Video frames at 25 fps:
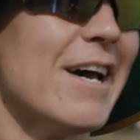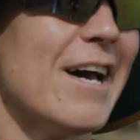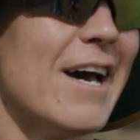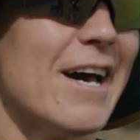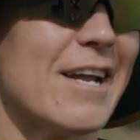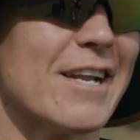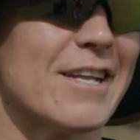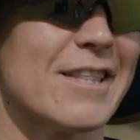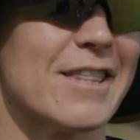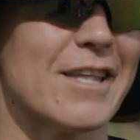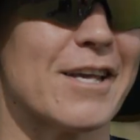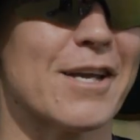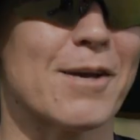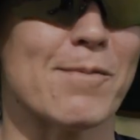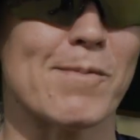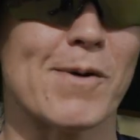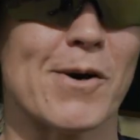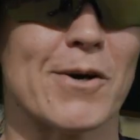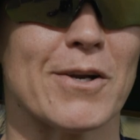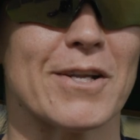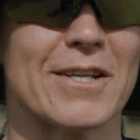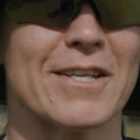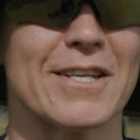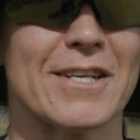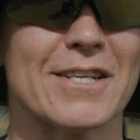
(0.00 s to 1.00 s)
had to think
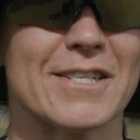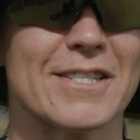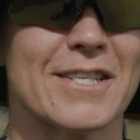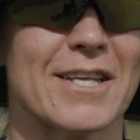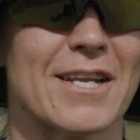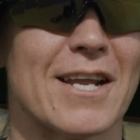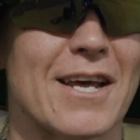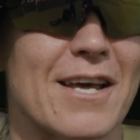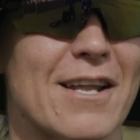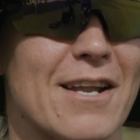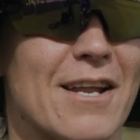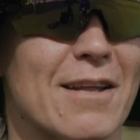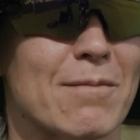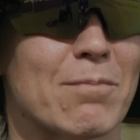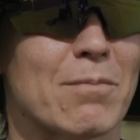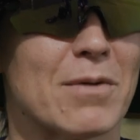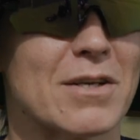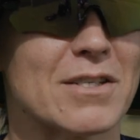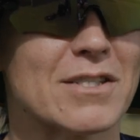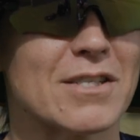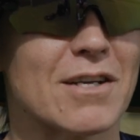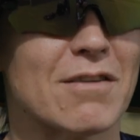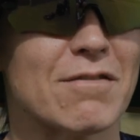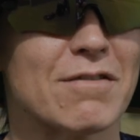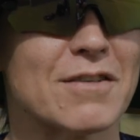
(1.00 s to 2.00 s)
about it yesterday, that
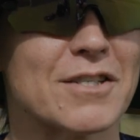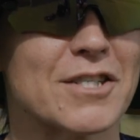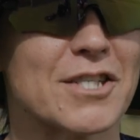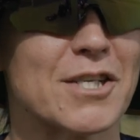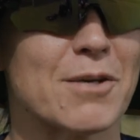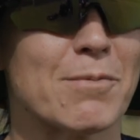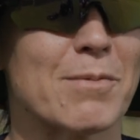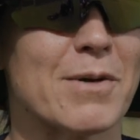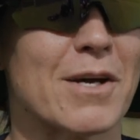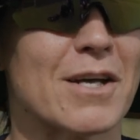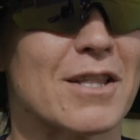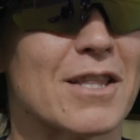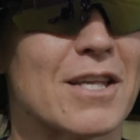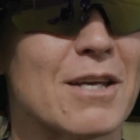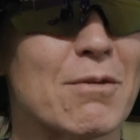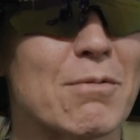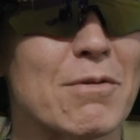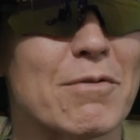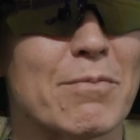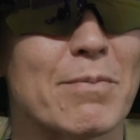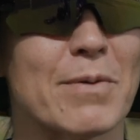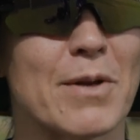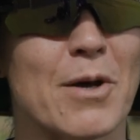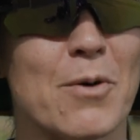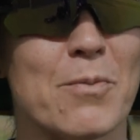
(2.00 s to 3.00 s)
myself and Shibby, I think
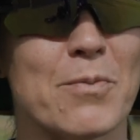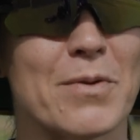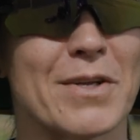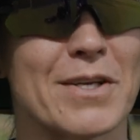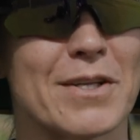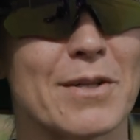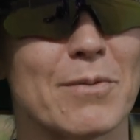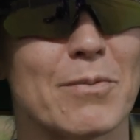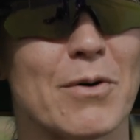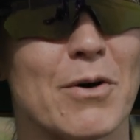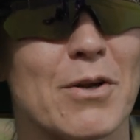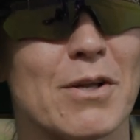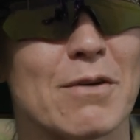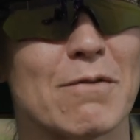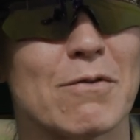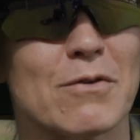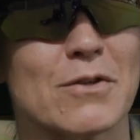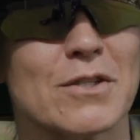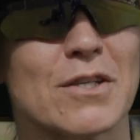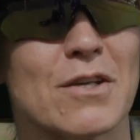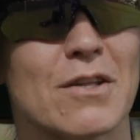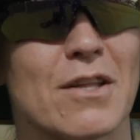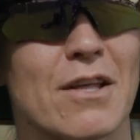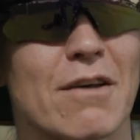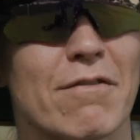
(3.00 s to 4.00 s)
we've been opening the bowling for
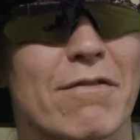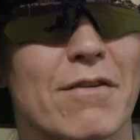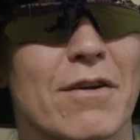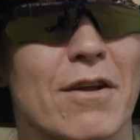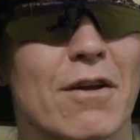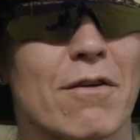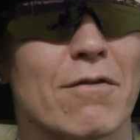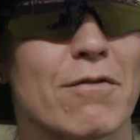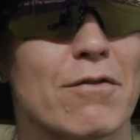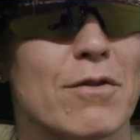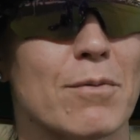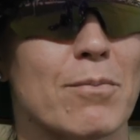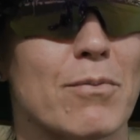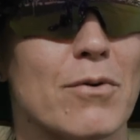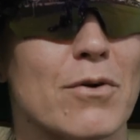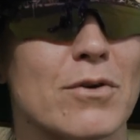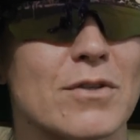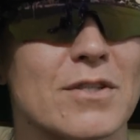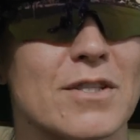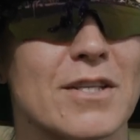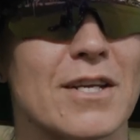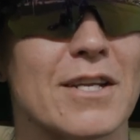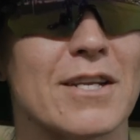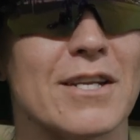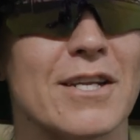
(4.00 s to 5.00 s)
South Africa for the
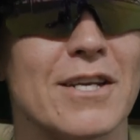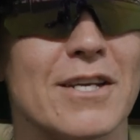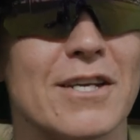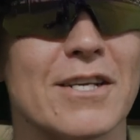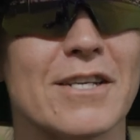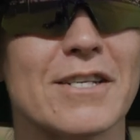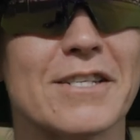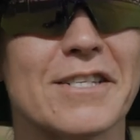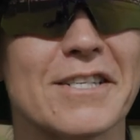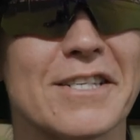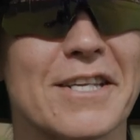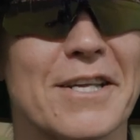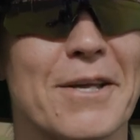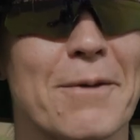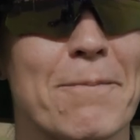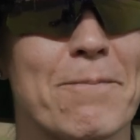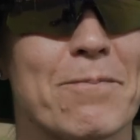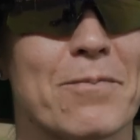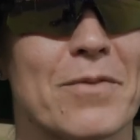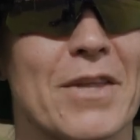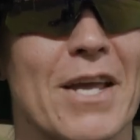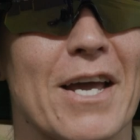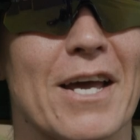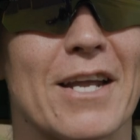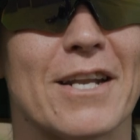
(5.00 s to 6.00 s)
past 10 years.
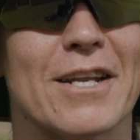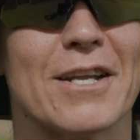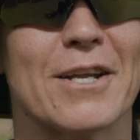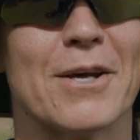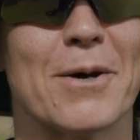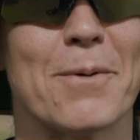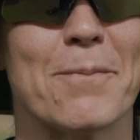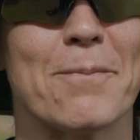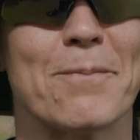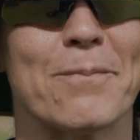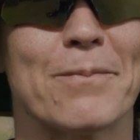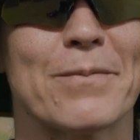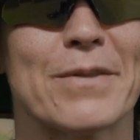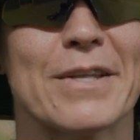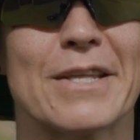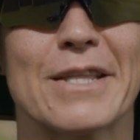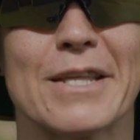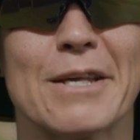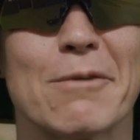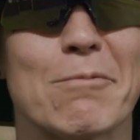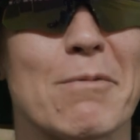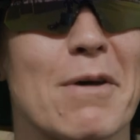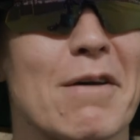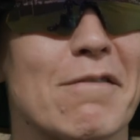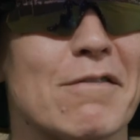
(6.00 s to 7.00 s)
And I
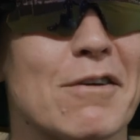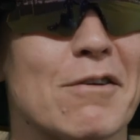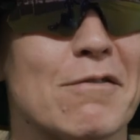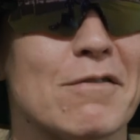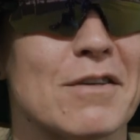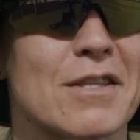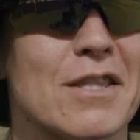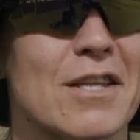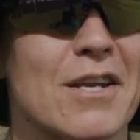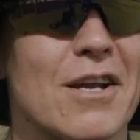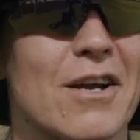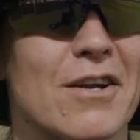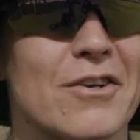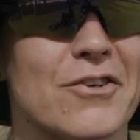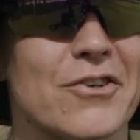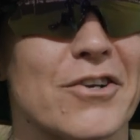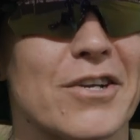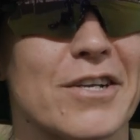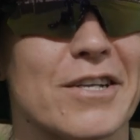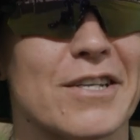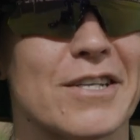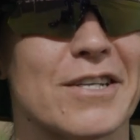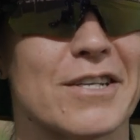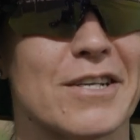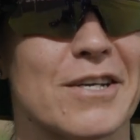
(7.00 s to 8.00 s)
think we have over
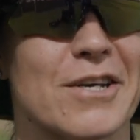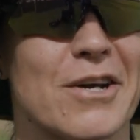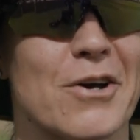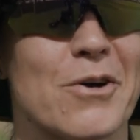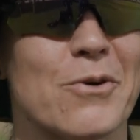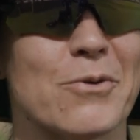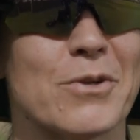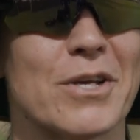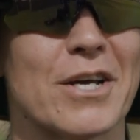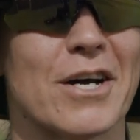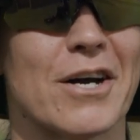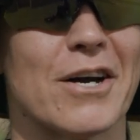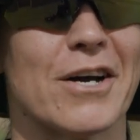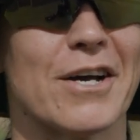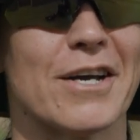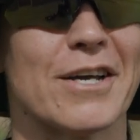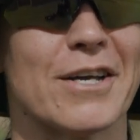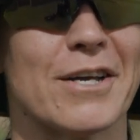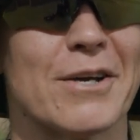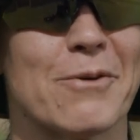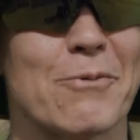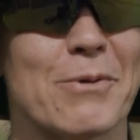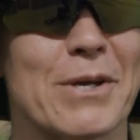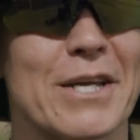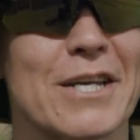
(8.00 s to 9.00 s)
300
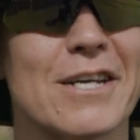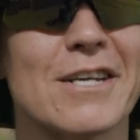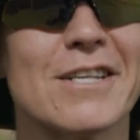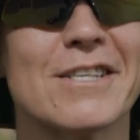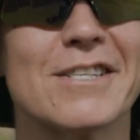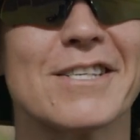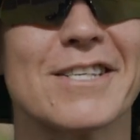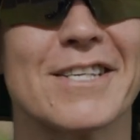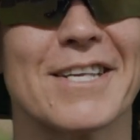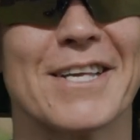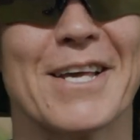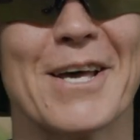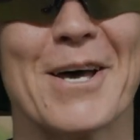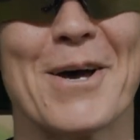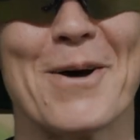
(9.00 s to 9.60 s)
ODI wickets.